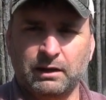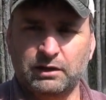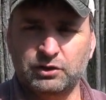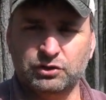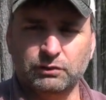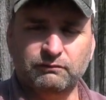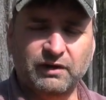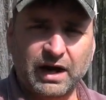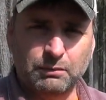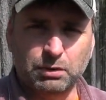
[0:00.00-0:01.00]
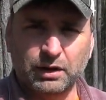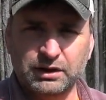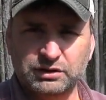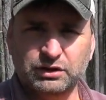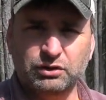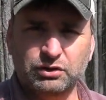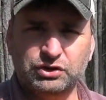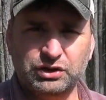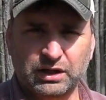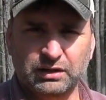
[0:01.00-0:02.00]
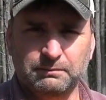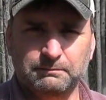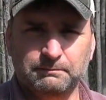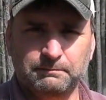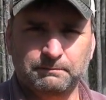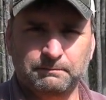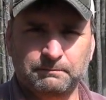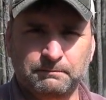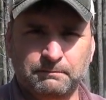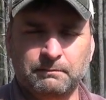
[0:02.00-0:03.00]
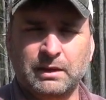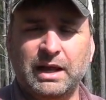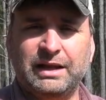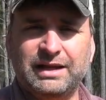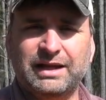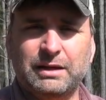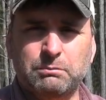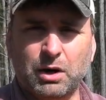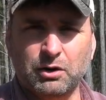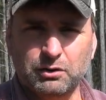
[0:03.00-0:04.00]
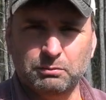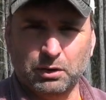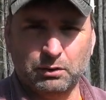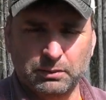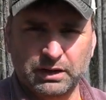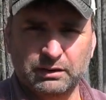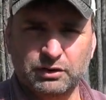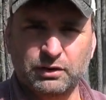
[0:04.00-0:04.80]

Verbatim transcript: get your fire breaks in good shape and get a burn permit.